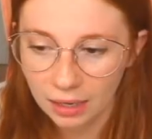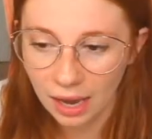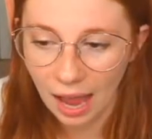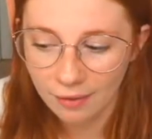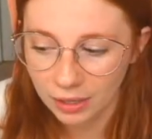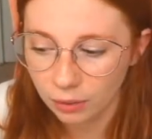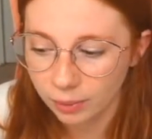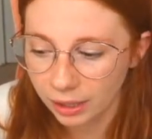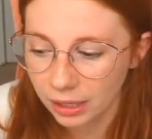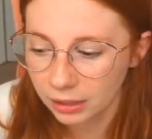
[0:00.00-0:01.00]
having a
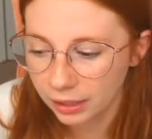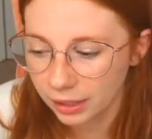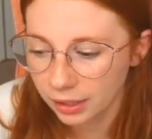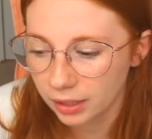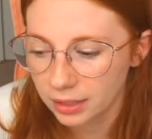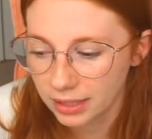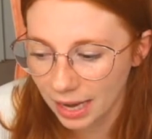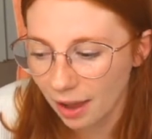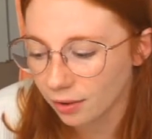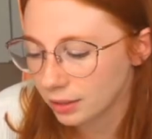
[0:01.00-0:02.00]
really clear
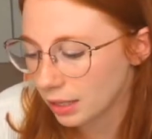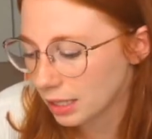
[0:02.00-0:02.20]
sound,